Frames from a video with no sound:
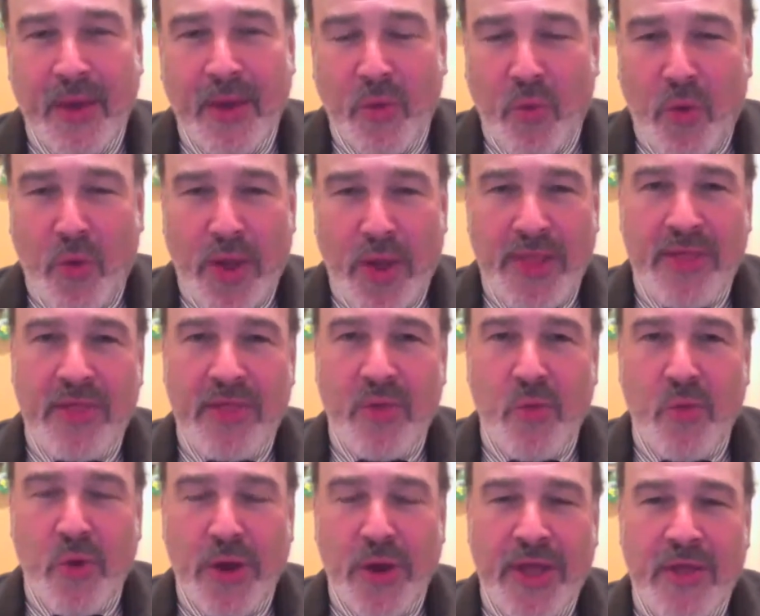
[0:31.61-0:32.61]
Once the
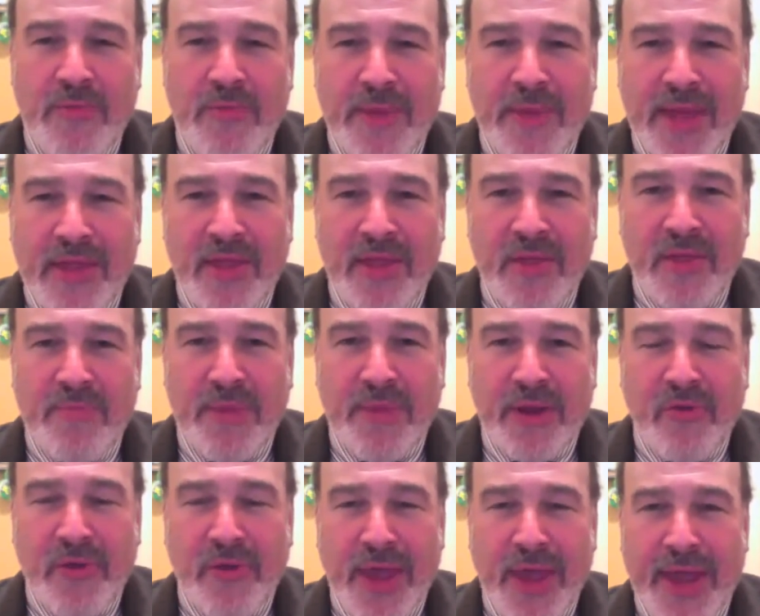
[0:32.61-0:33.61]
working space has been
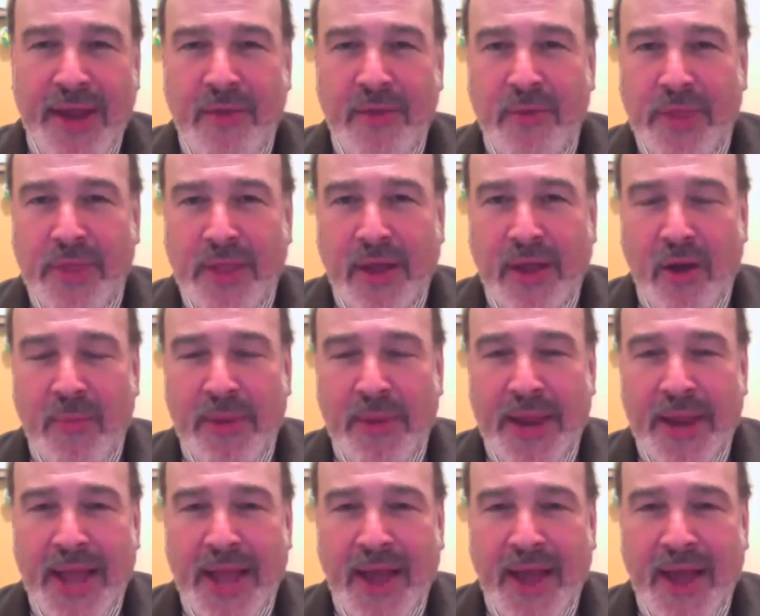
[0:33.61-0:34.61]
created with the carbon
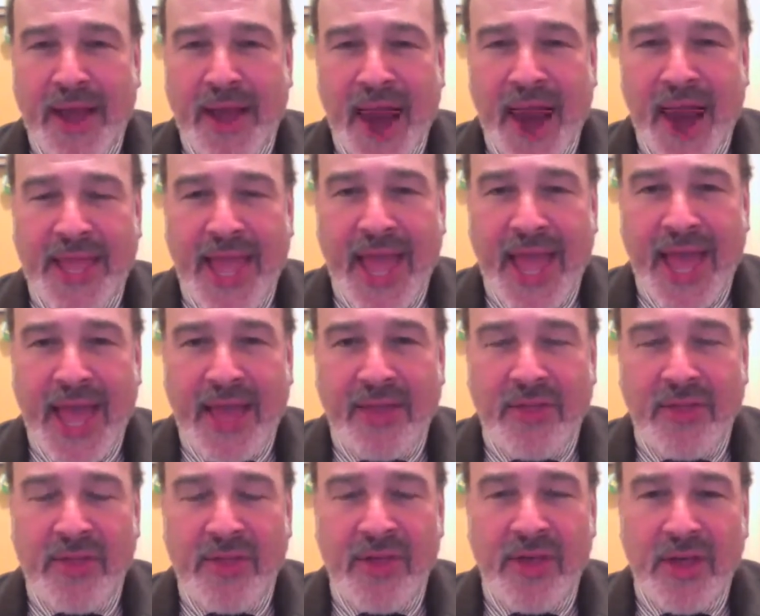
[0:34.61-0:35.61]
dioxide
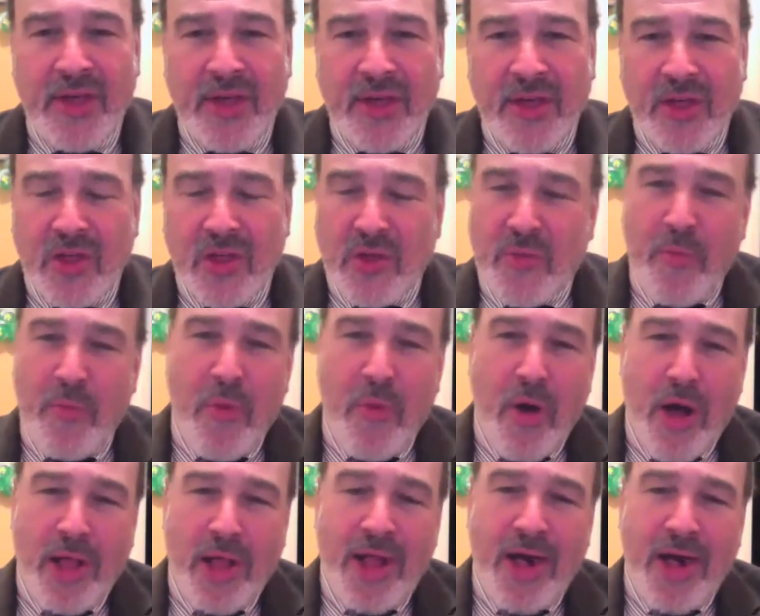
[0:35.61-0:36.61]
gas,
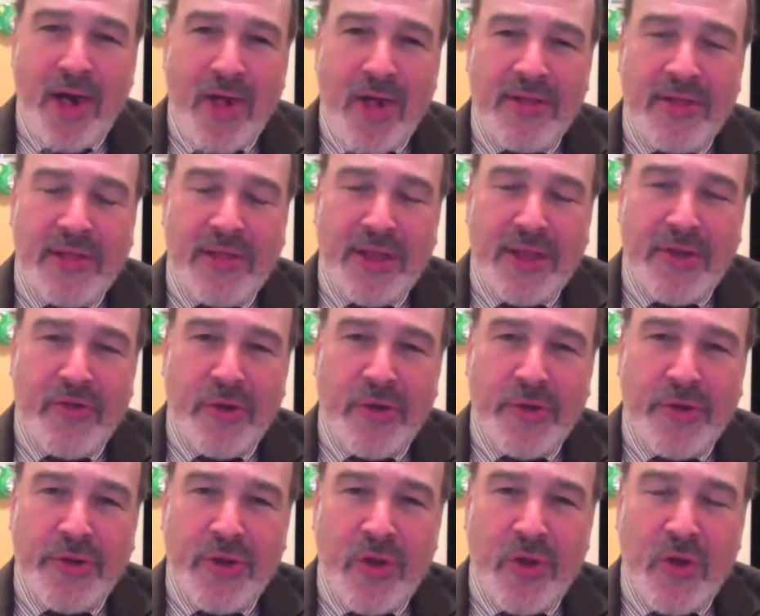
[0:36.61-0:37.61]
small little
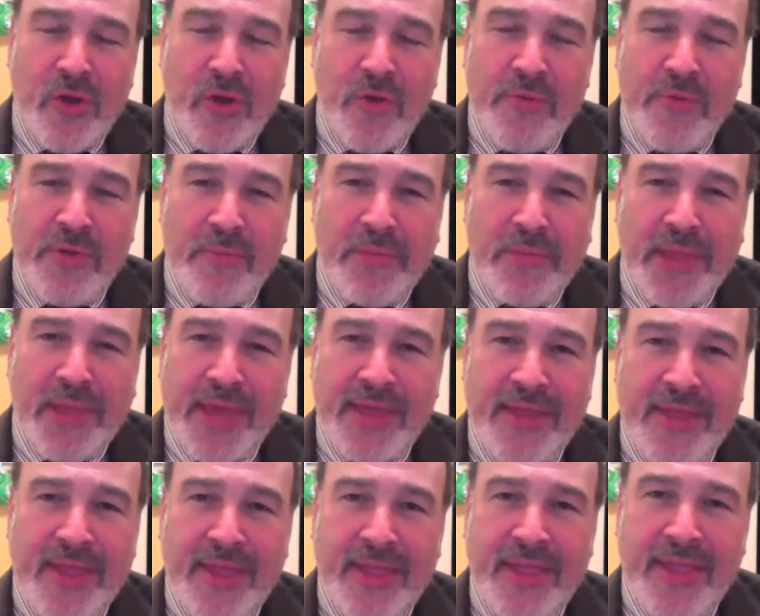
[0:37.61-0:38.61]
cylindrical tubes are
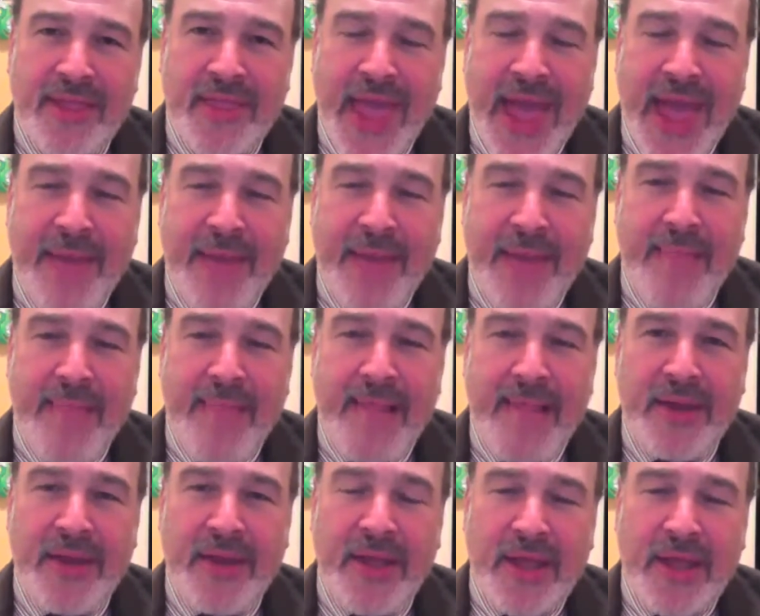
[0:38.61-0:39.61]
placed into the
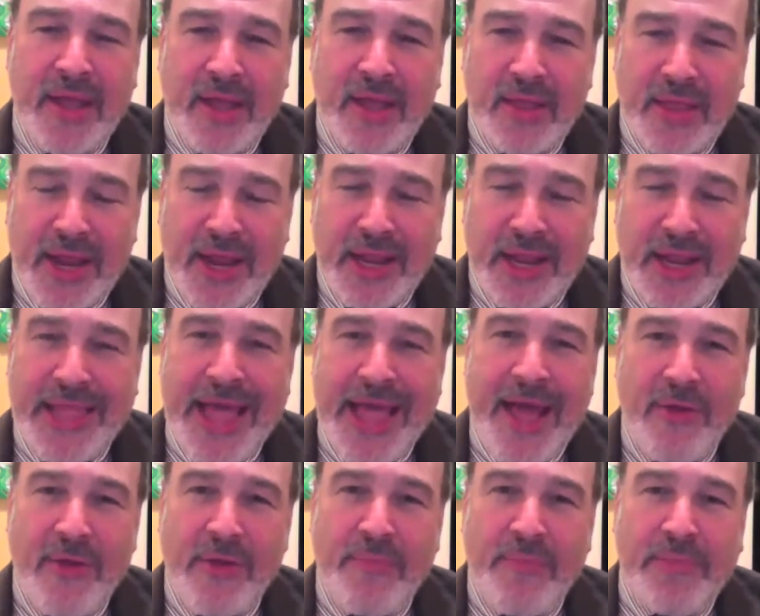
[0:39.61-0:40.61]
abdomen that
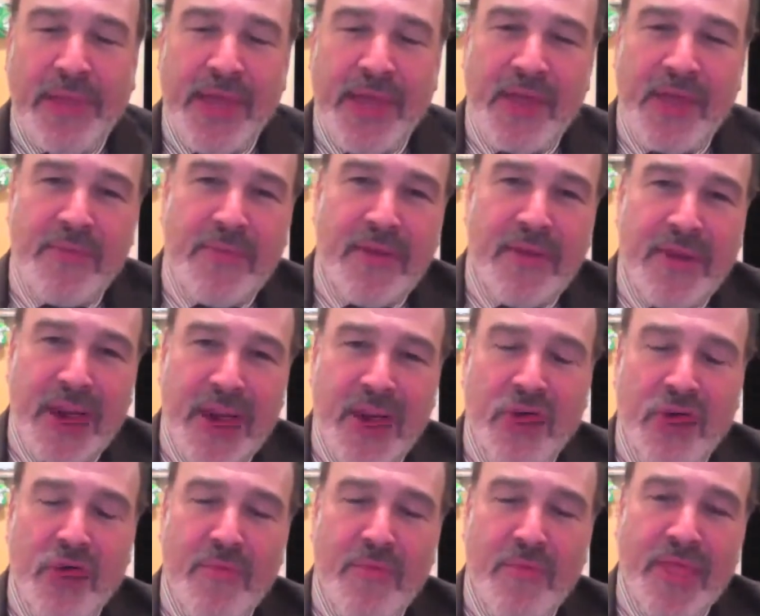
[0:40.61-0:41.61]
allow the placement of
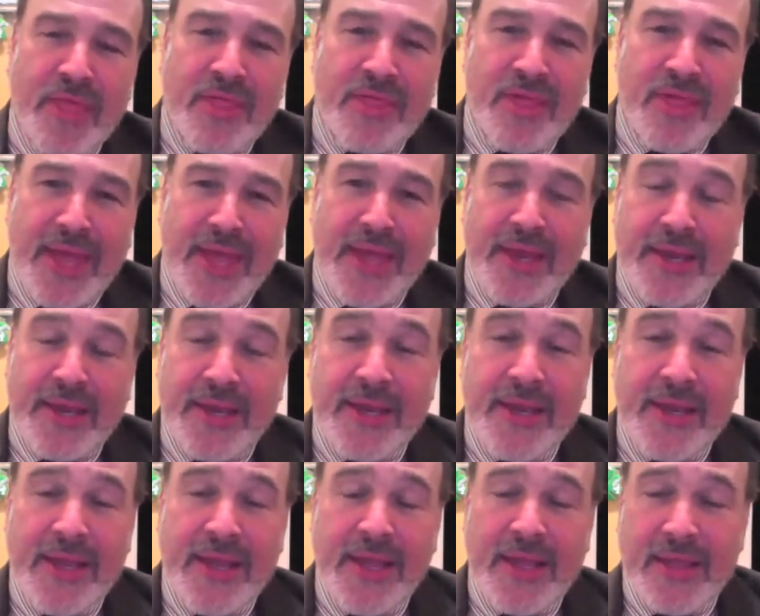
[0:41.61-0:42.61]
instruments in
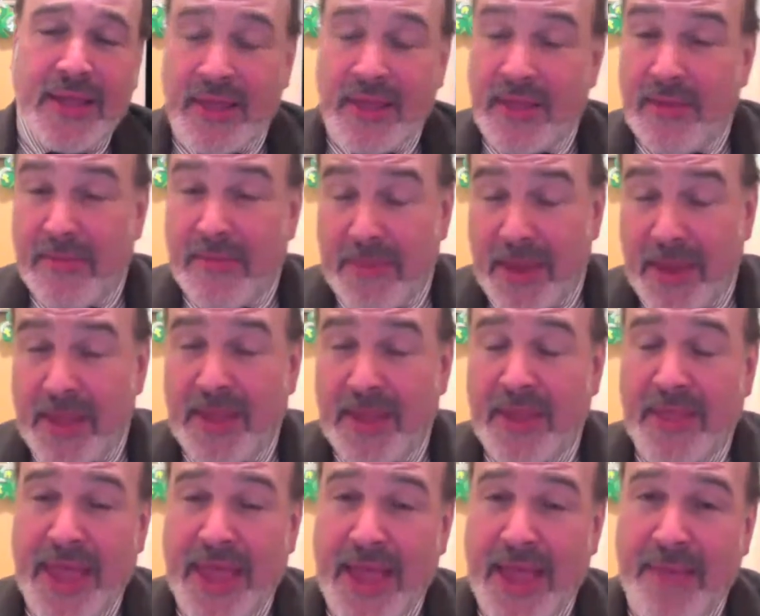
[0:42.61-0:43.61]
to the into
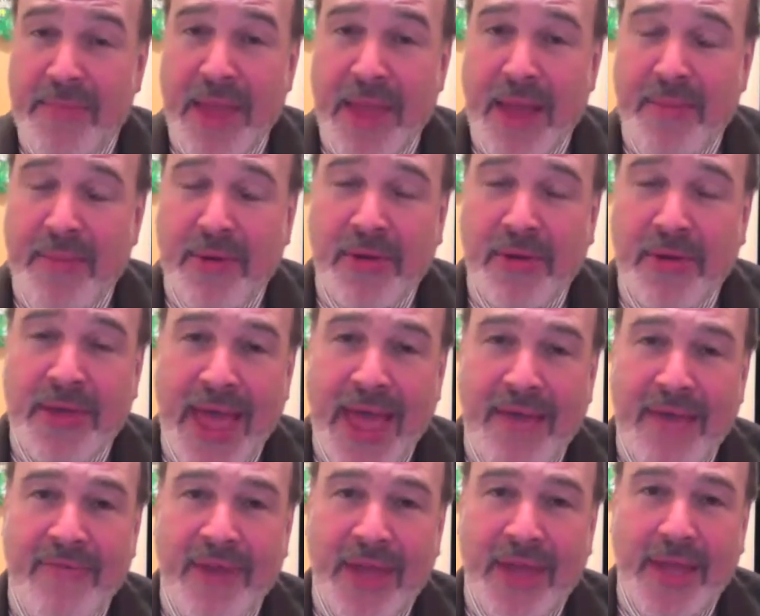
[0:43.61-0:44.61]
the abdominal
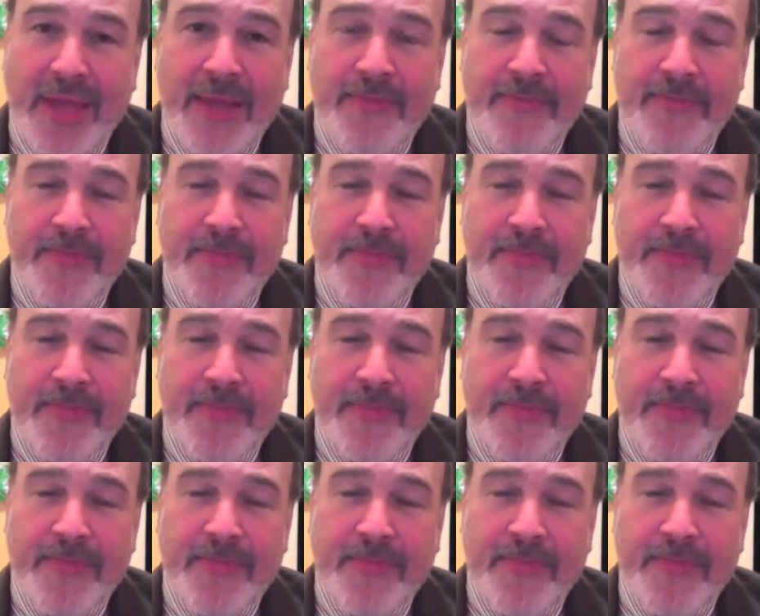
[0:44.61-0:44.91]
cavity.